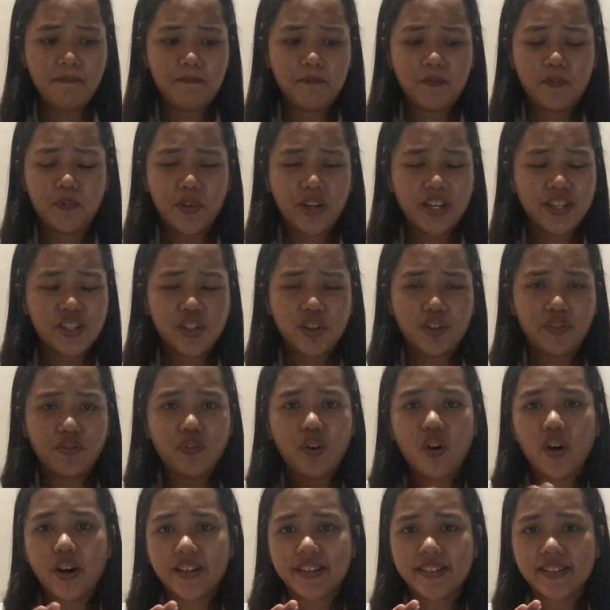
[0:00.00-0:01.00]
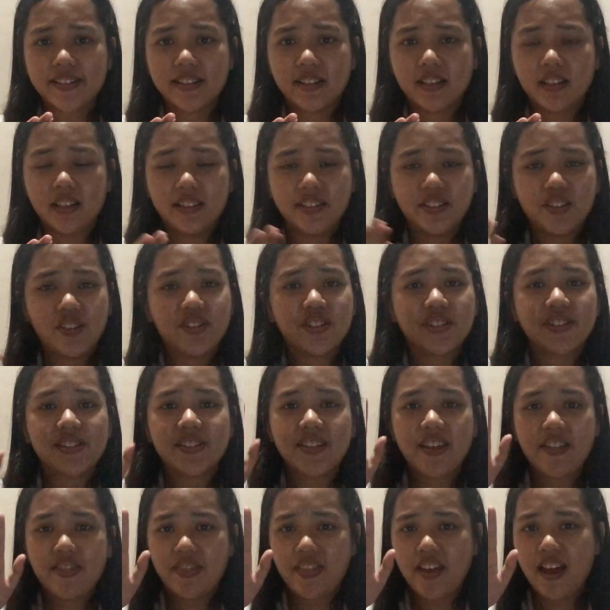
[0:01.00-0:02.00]
Raise your voice. Don't just
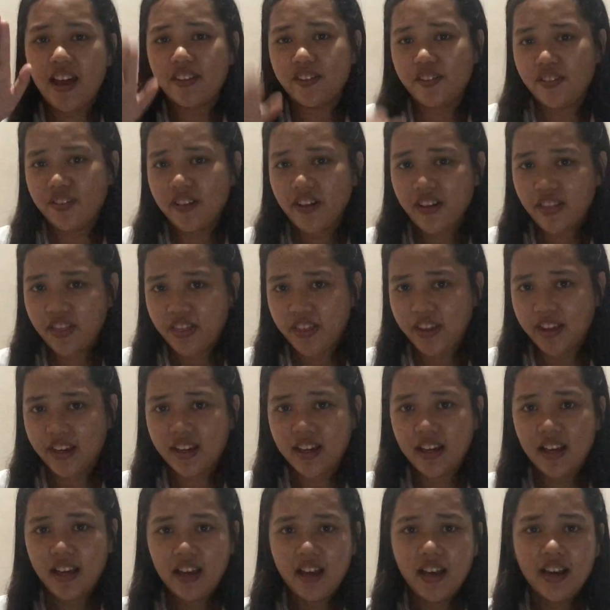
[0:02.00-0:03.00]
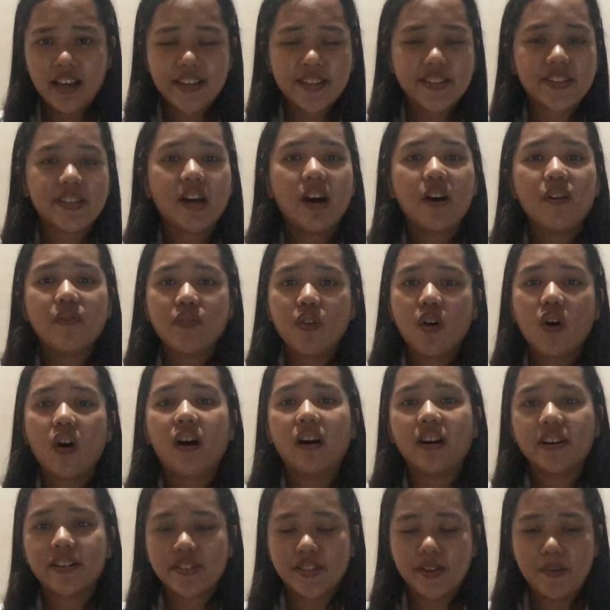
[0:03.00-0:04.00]
sit there and do nothing. It's time for
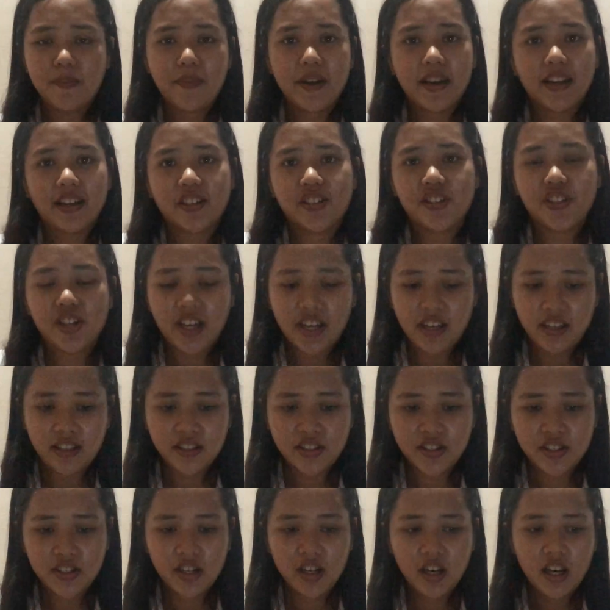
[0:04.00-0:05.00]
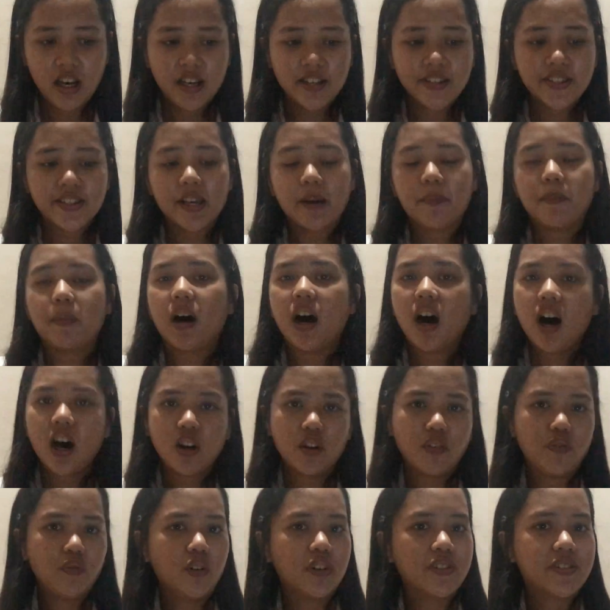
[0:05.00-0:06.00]
us to make a change. Step out
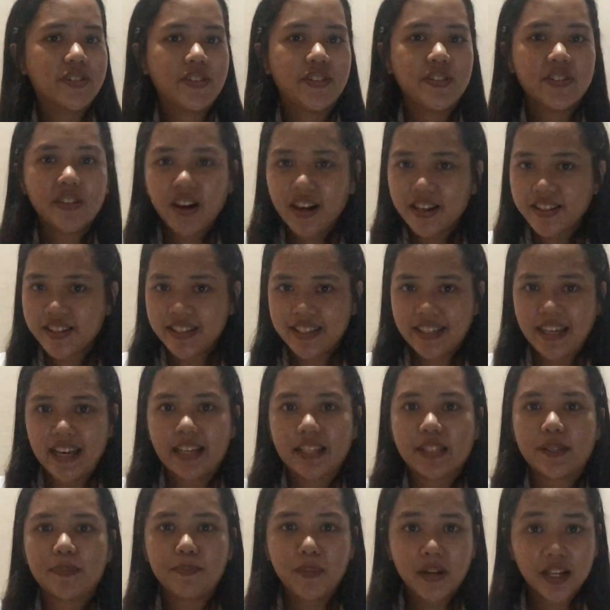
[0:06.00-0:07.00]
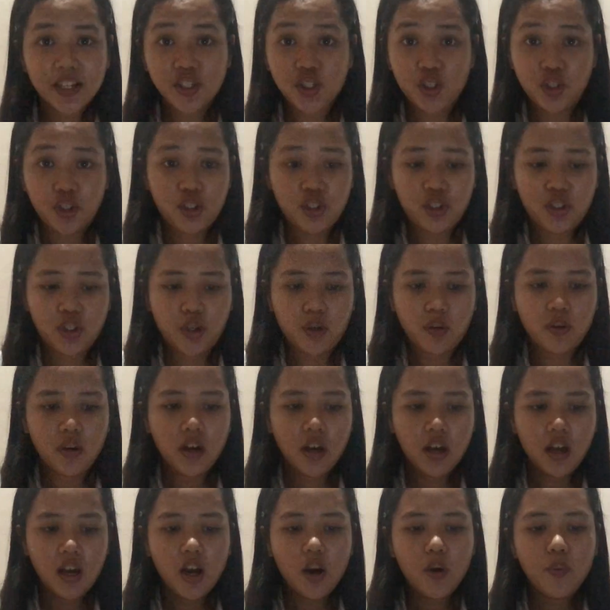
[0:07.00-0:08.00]
of what society expects you to do.
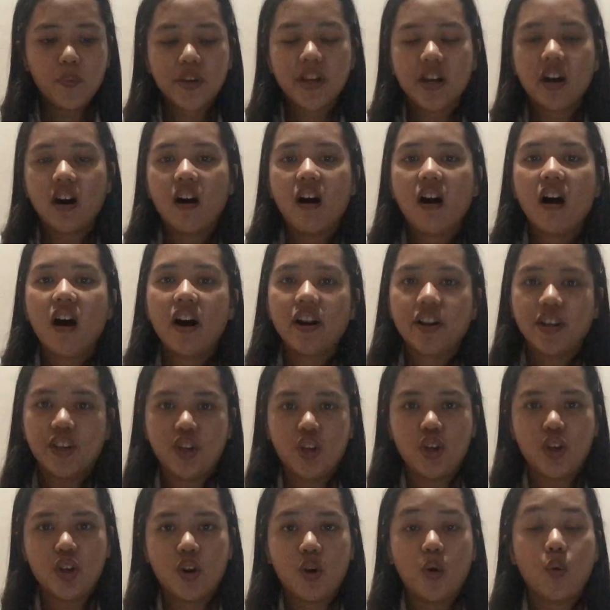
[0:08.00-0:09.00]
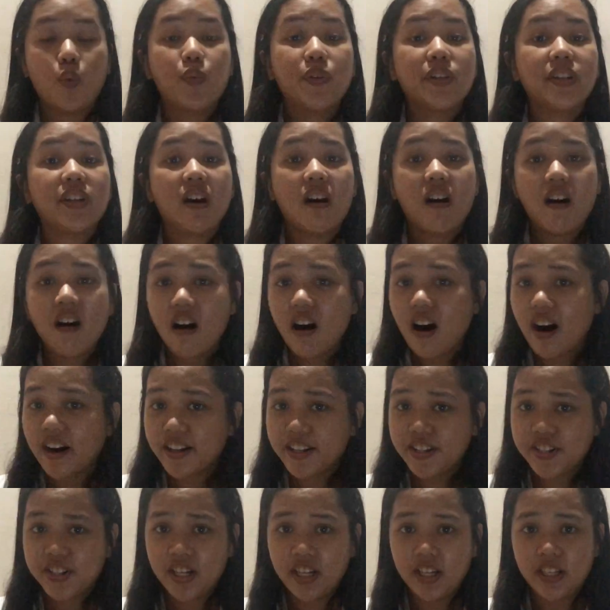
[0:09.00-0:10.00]
We are the
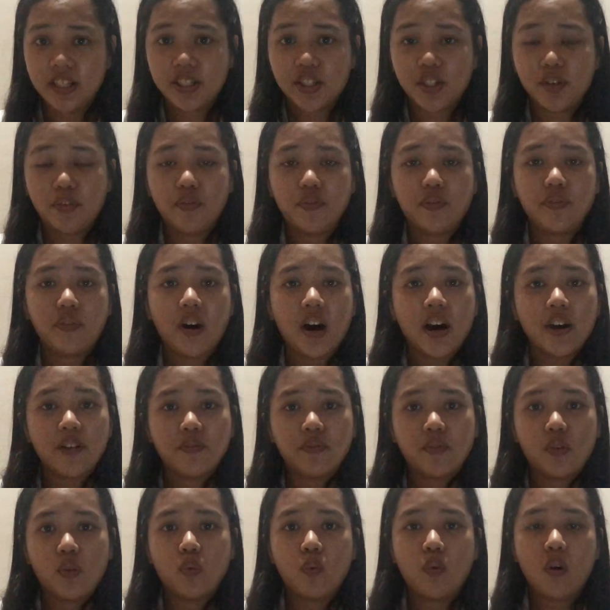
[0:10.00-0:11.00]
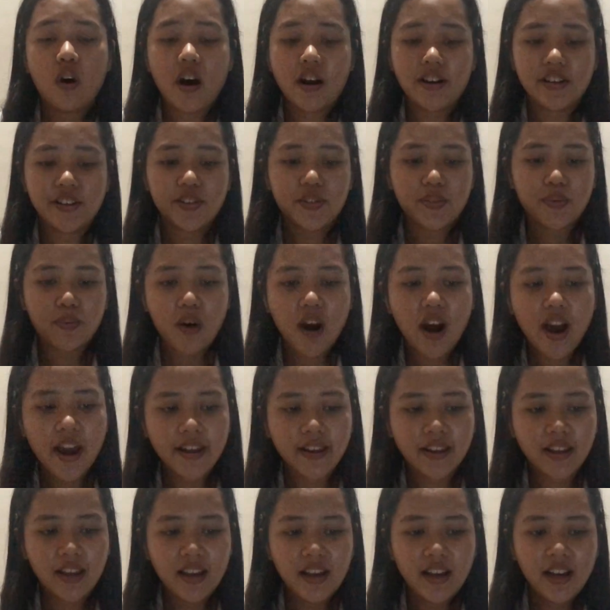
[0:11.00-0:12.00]
change. Fight for what is right.
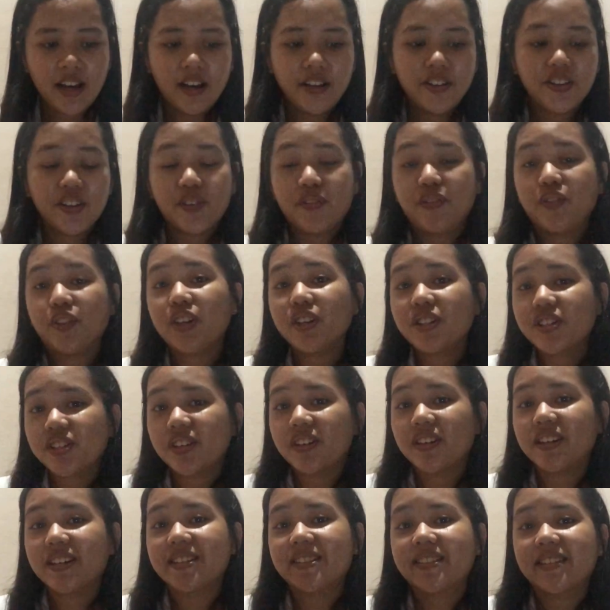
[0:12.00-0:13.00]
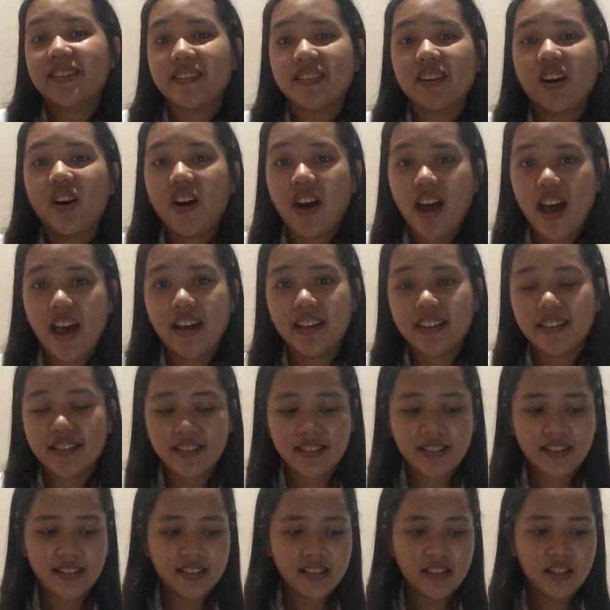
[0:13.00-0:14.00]
The future is in our
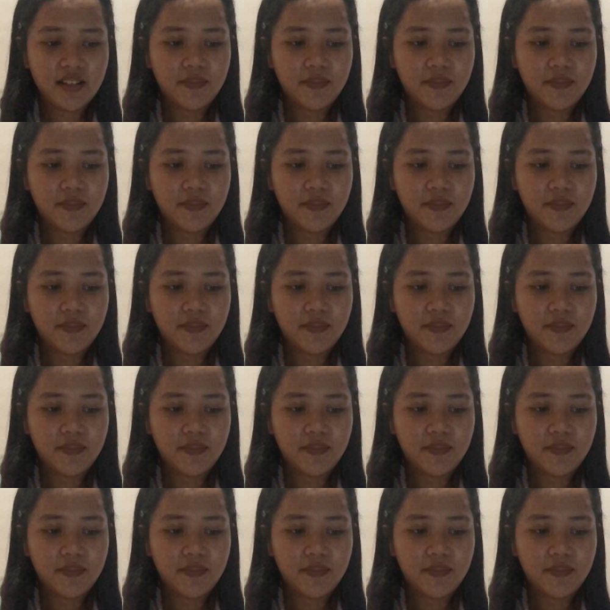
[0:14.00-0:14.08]
hands.